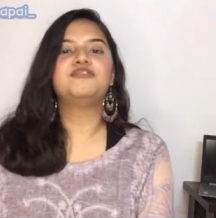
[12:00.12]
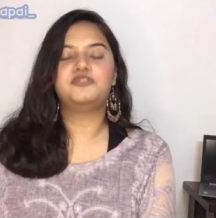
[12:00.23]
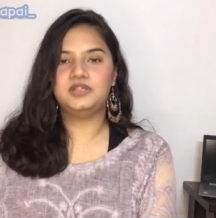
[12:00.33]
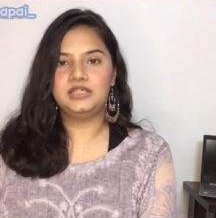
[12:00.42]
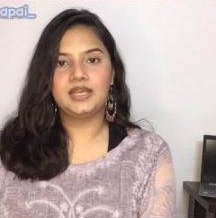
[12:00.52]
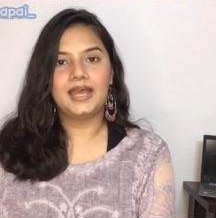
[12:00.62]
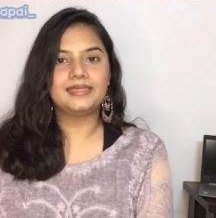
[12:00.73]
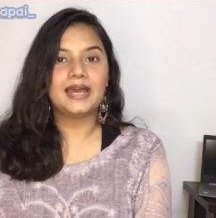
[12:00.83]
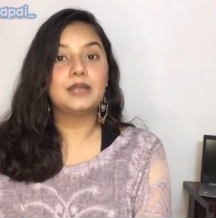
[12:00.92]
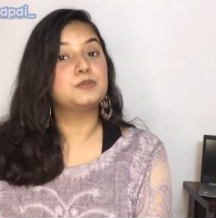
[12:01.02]
free at
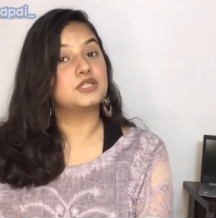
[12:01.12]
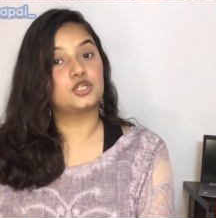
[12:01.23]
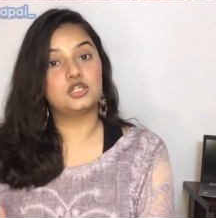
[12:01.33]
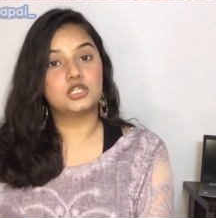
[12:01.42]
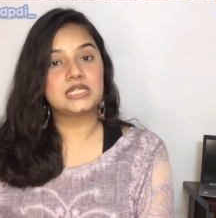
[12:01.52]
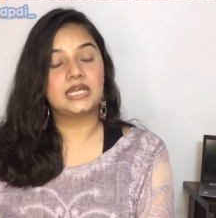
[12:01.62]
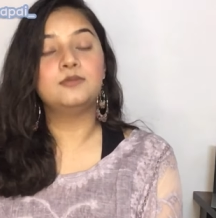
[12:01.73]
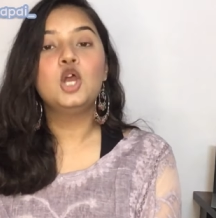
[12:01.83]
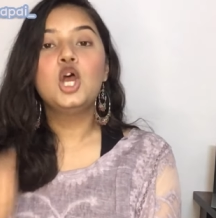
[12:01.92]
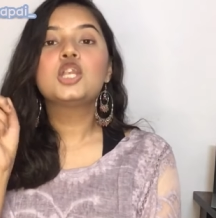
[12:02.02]
that particular time
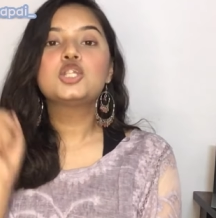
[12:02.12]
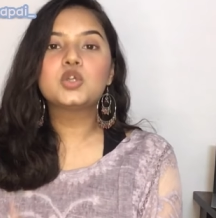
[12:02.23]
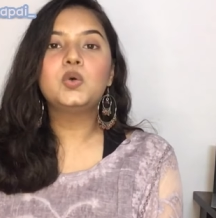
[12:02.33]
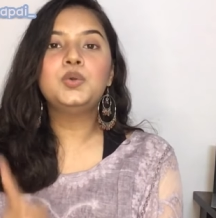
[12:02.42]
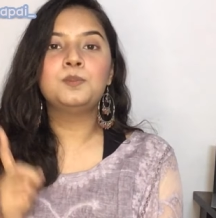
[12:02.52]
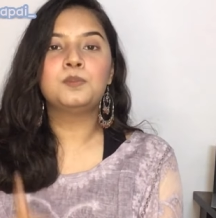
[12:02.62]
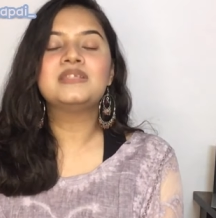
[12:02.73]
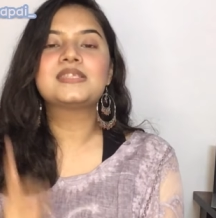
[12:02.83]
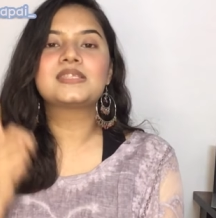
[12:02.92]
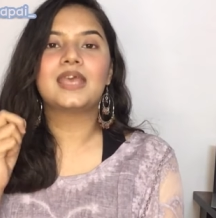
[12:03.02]
don't
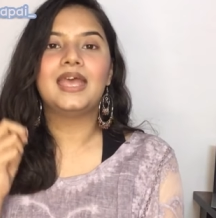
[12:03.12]
miss